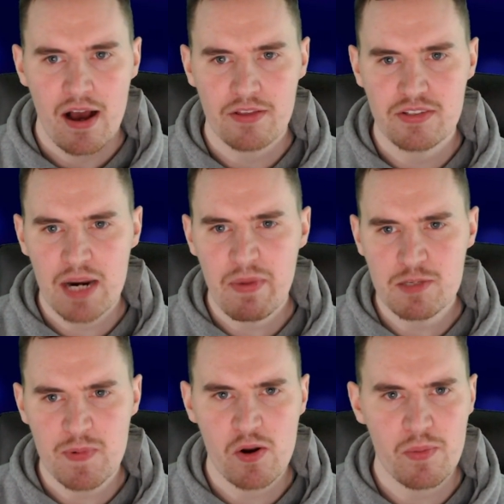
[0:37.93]

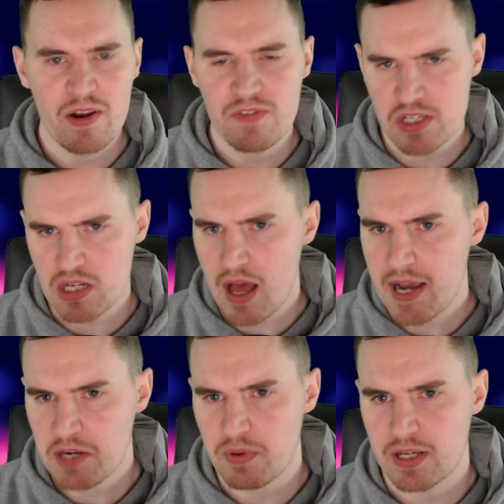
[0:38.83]
Dynamite's been on a bit of a
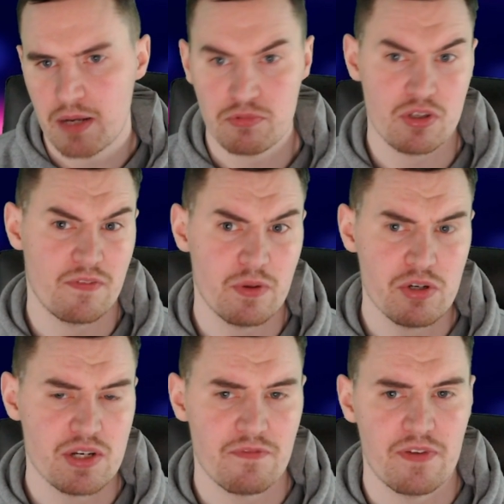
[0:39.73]
slide when it comes to the
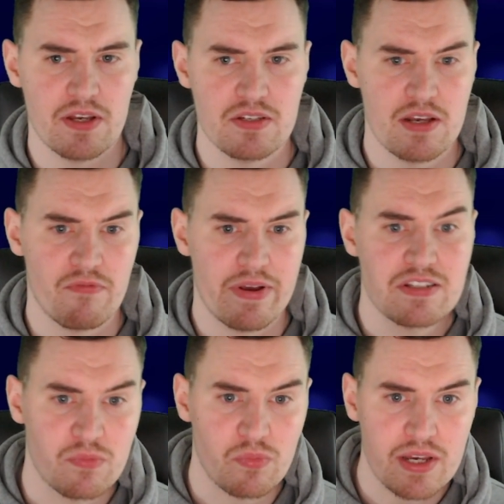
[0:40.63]
viewership figures in
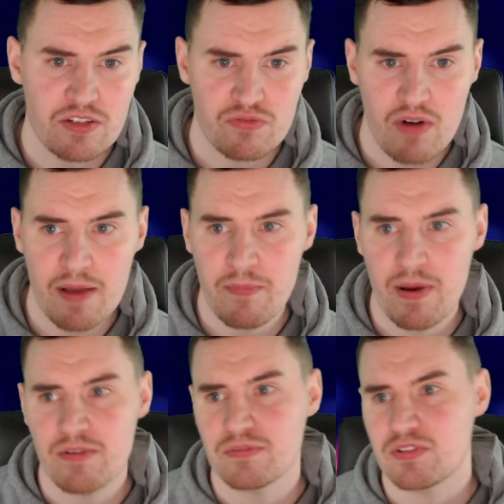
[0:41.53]
recent weeks, right
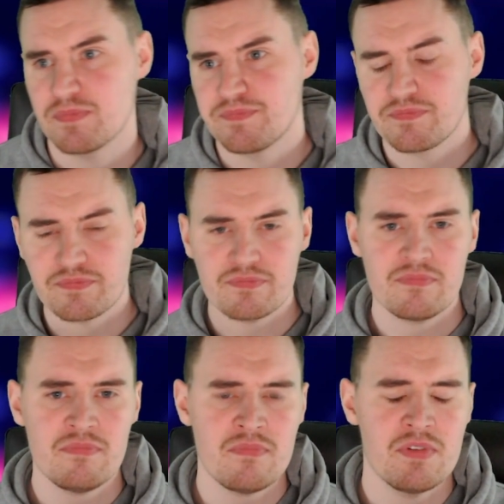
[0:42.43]
around,
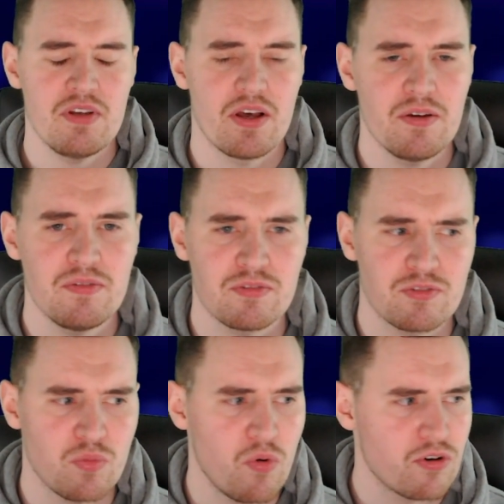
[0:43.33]
you know,
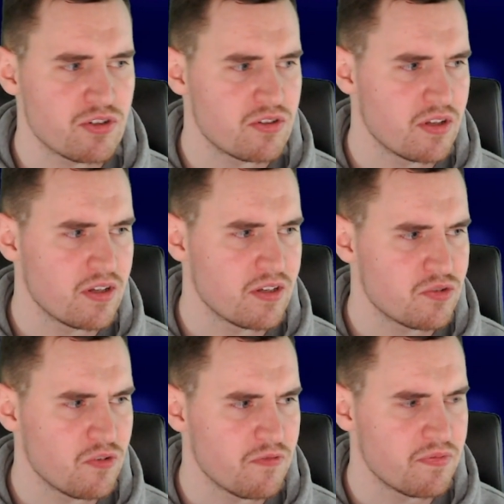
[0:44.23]
towards the
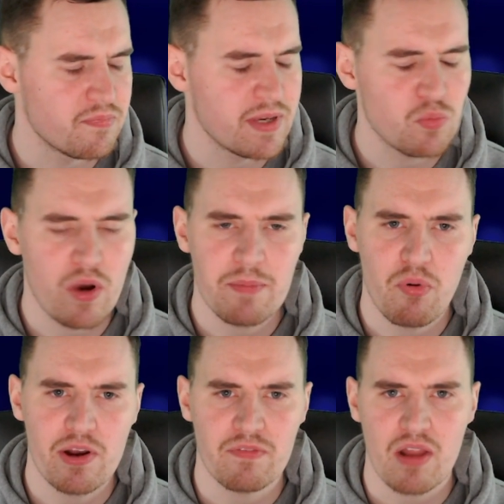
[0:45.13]
sort of midway
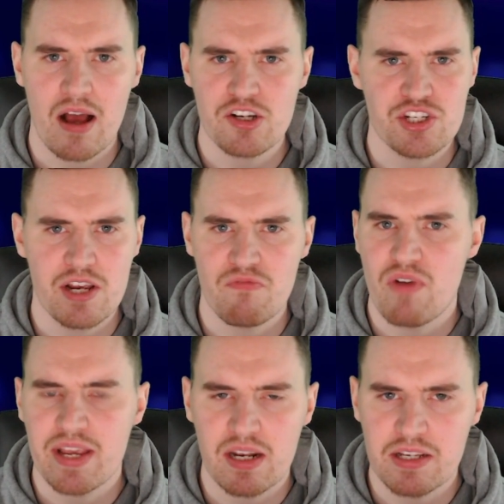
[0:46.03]
point of last year,
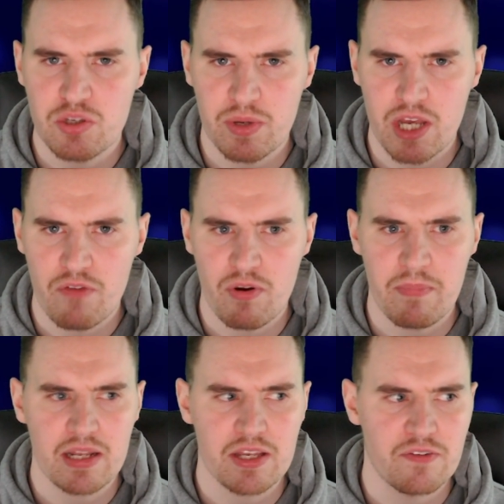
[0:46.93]
regularly doing over 1
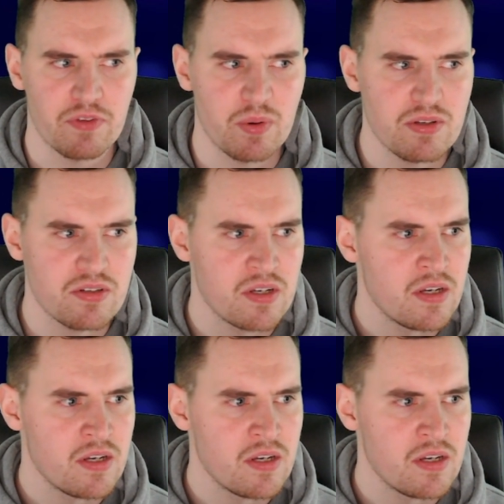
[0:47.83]
million viewers.